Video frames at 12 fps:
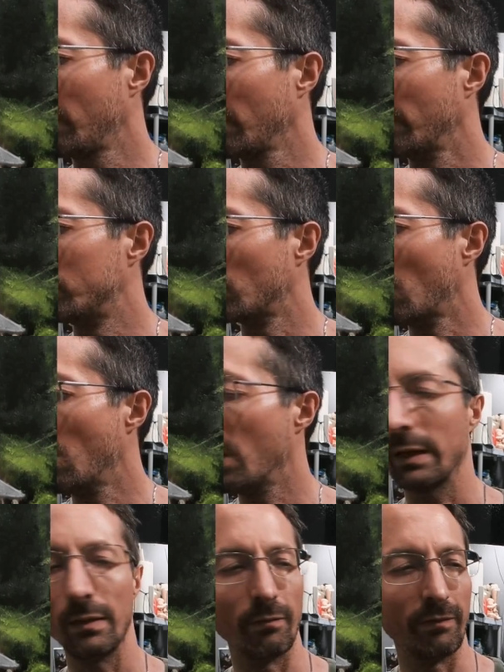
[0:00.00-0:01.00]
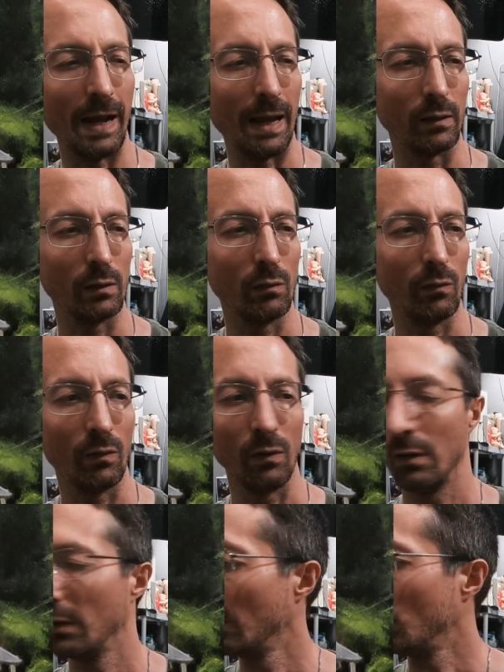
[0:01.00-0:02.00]
on the drawing and the values,
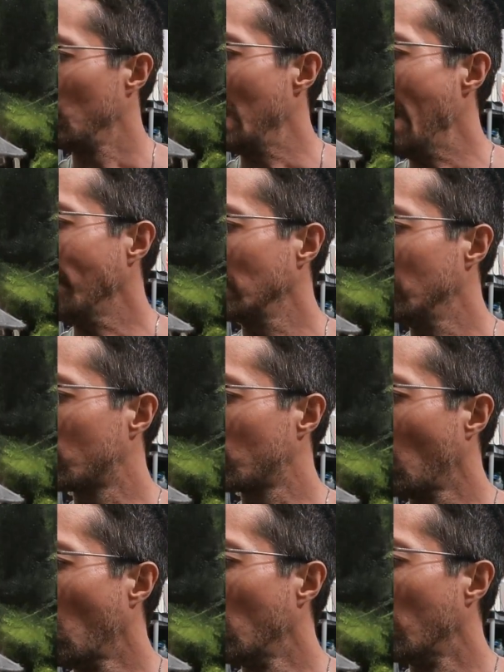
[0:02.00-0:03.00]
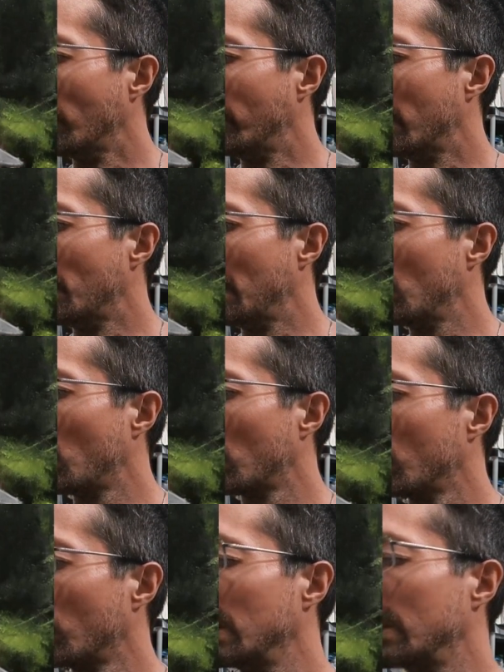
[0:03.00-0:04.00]
we have control of them, and we're
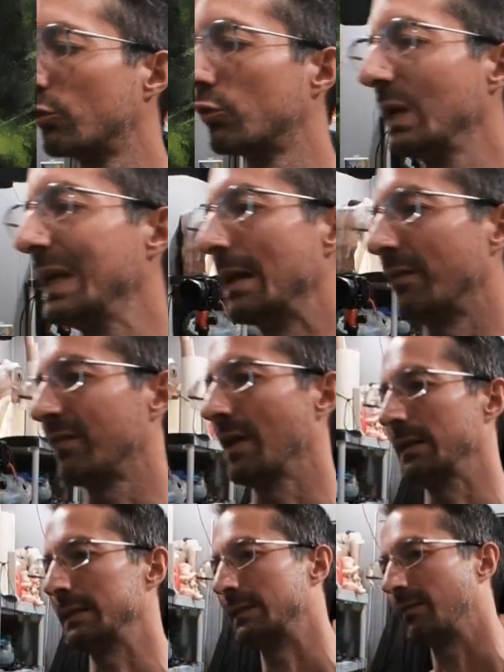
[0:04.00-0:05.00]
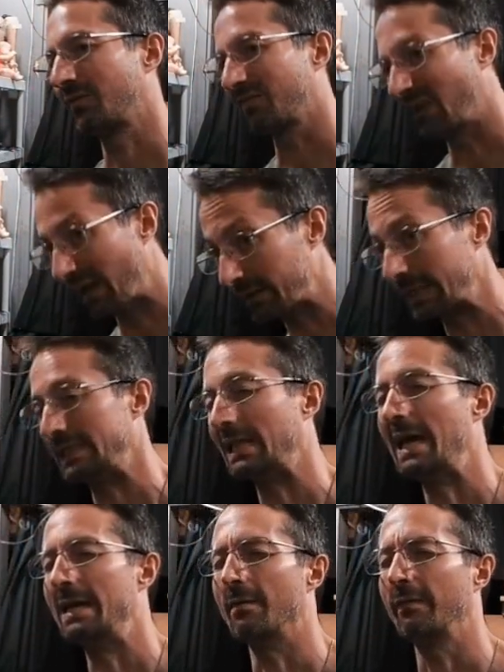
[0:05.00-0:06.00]
going to create a solid
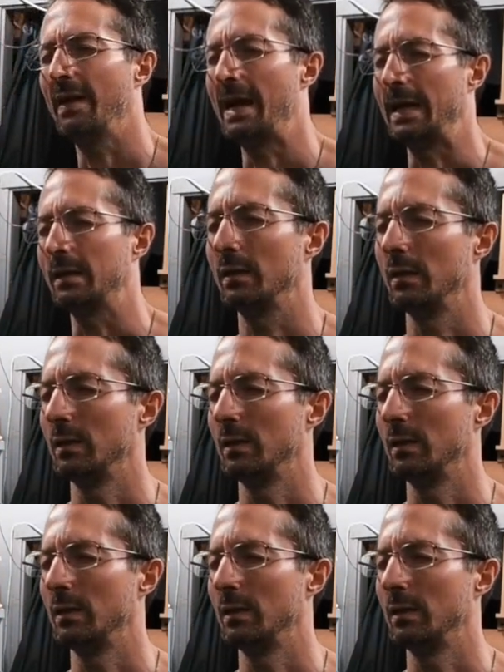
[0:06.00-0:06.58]
light effect,